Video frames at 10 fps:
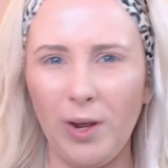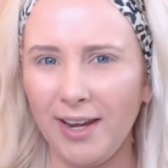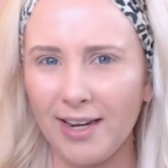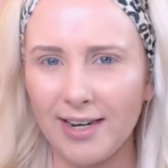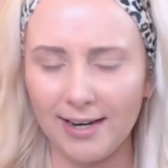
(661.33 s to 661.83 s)

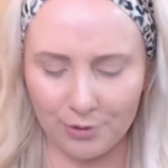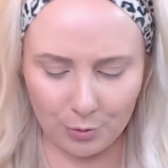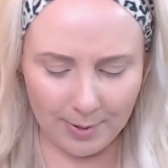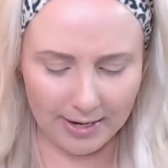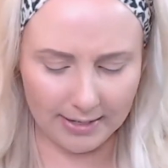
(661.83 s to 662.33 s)
it a little
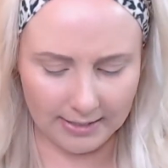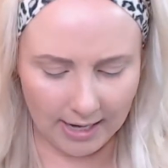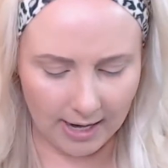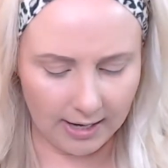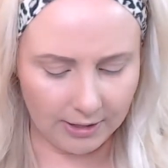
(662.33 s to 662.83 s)
bit.
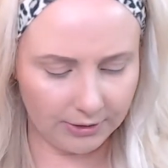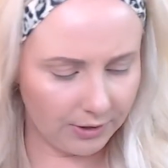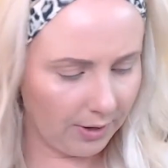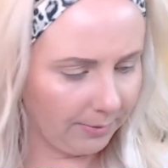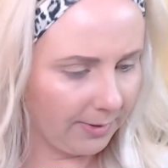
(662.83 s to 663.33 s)
So
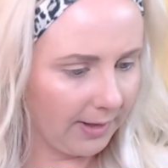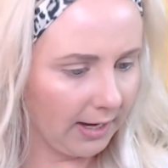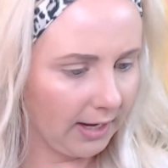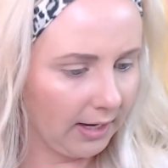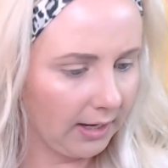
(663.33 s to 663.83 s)
I'm
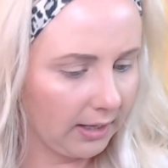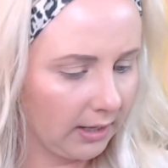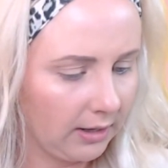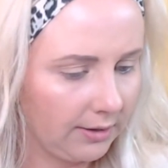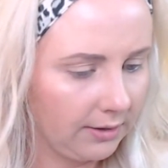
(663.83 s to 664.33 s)

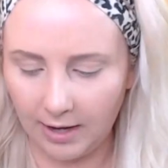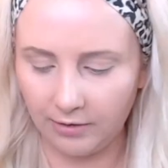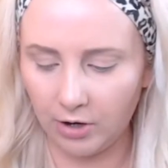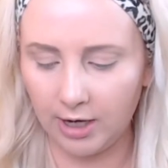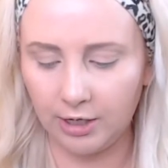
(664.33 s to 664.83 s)
thinking
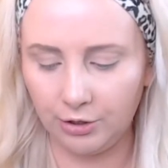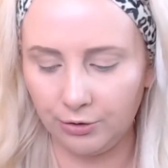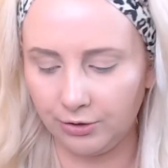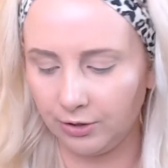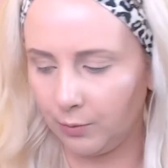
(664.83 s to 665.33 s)
that I can
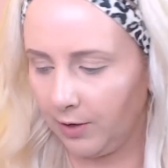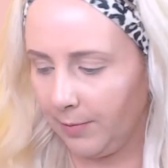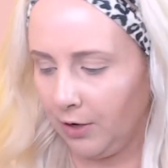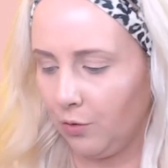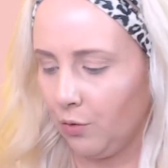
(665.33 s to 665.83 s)
use just one of my
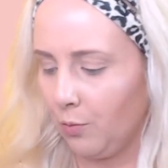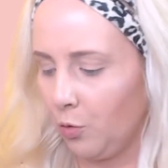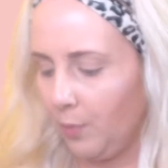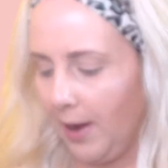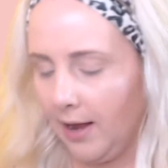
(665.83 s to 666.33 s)

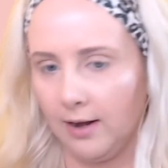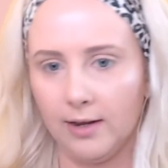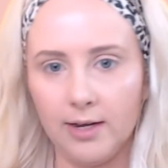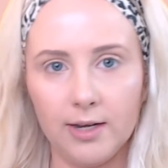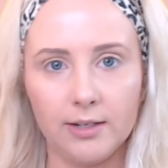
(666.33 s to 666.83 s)
normal
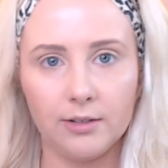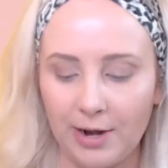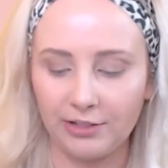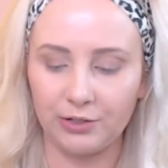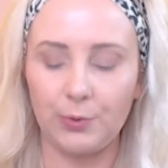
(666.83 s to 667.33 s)
palettes.
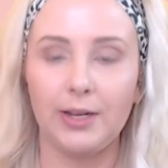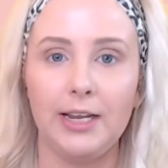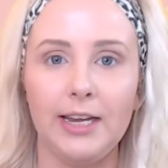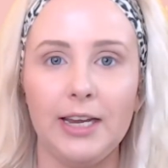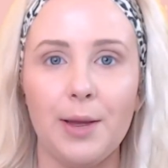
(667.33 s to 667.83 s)
Just
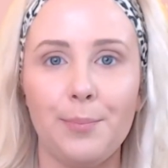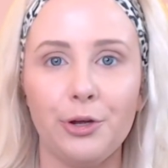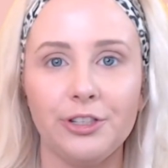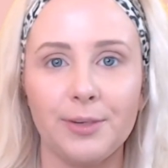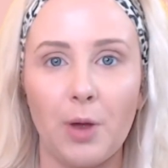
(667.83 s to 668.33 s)
quickly
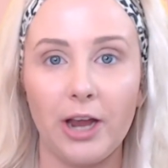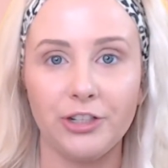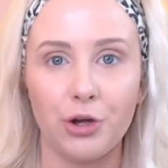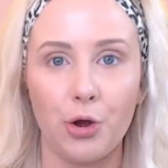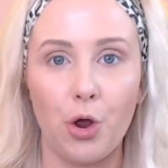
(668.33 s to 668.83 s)
put some
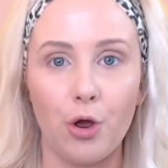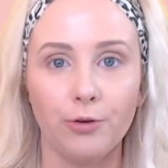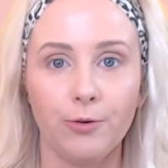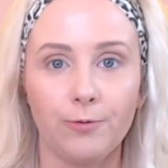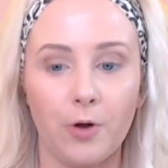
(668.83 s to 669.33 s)
eyeshadow
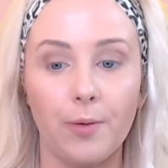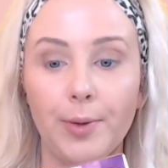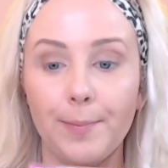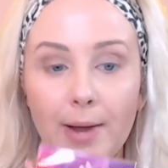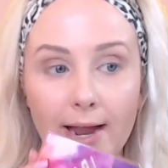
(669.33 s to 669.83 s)
on from
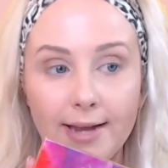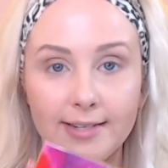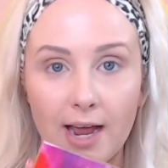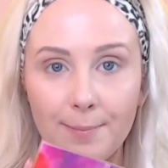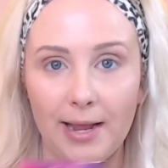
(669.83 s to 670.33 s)
my
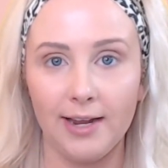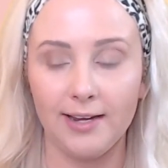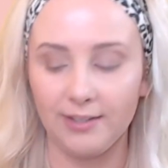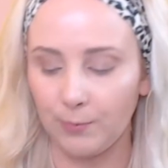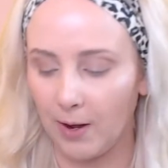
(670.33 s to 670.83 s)
Tarte palette
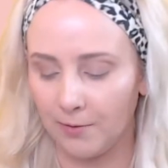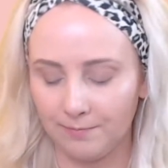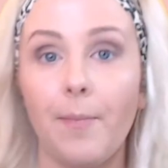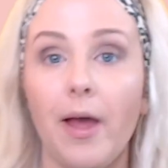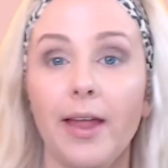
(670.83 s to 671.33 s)
as well.
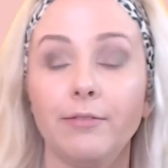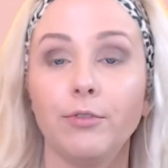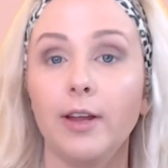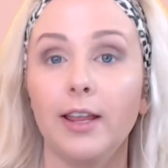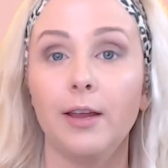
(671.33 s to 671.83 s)
I have
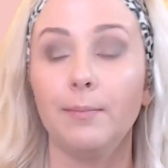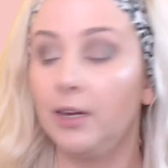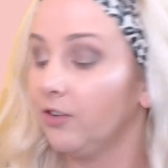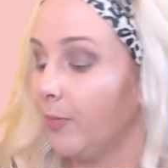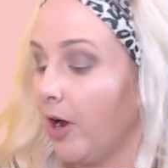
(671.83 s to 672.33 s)
really
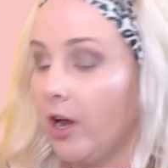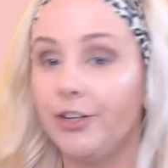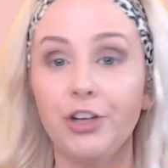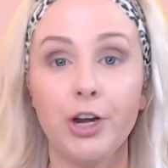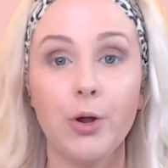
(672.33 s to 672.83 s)
messed my
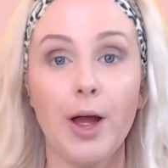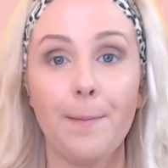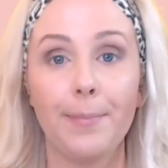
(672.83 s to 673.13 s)
eyeshadow up.